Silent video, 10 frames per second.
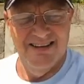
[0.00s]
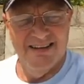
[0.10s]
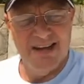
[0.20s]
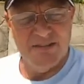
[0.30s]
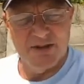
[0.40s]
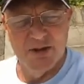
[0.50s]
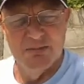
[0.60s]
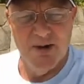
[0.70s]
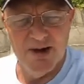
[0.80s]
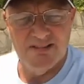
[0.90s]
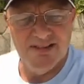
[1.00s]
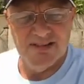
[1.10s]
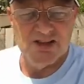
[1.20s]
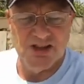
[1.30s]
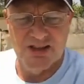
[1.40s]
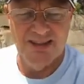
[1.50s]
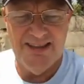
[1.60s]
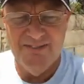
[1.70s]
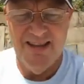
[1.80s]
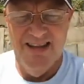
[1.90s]
Good afternoon, Margaret and
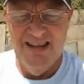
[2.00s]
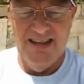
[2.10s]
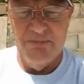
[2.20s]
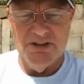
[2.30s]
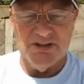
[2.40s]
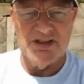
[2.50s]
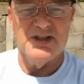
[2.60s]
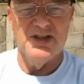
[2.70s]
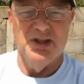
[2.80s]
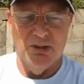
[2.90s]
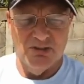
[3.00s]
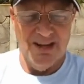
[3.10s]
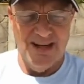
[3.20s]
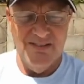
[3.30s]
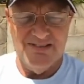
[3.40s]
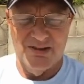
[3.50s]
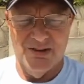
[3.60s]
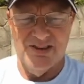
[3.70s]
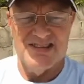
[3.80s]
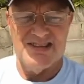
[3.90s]
Shirley. Let me just turn you around so
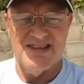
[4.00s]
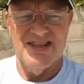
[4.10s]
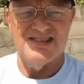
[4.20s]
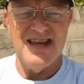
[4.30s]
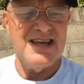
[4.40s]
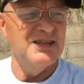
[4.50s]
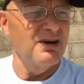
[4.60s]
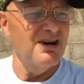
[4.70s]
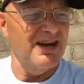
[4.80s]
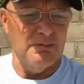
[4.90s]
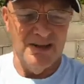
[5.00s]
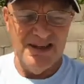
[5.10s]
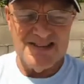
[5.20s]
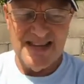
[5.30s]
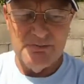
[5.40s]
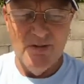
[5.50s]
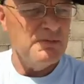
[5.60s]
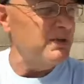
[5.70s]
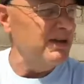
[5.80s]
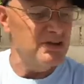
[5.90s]
you can see exactly where I am. Like I said, I'm off
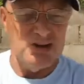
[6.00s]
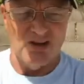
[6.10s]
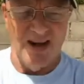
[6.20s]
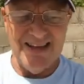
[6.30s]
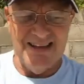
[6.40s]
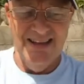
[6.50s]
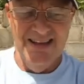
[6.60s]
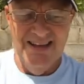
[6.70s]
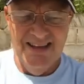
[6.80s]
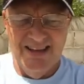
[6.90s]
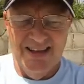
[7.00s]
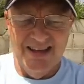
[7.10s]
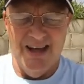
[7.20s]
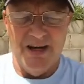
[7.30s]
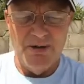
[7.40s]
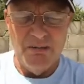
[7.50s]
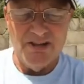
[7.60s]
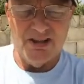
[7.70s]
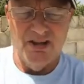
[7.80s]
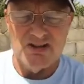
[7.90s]
the beaten track. I'm out in
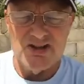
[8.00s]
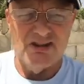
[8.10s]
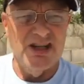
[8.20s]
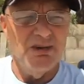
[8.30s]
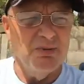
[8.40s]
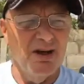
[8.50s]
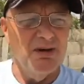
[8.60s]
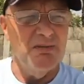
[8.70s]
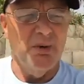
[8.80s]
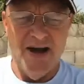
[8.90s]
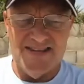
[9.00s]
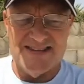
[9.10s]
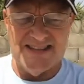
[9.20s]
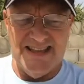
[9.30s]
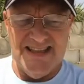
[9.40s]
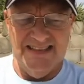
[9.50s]
the country, but by the sea.